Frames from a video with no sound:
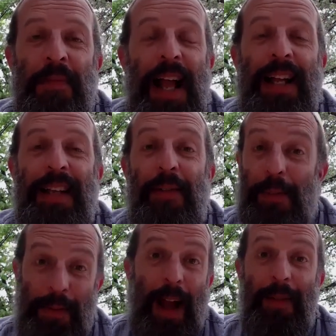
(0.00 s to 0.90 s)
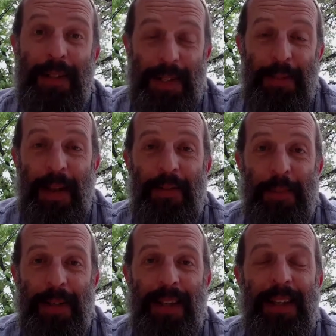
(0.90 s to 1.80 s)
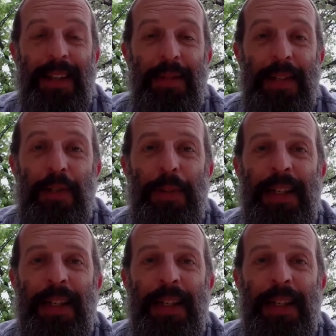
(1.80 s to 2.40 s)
had never been to the land of Israel,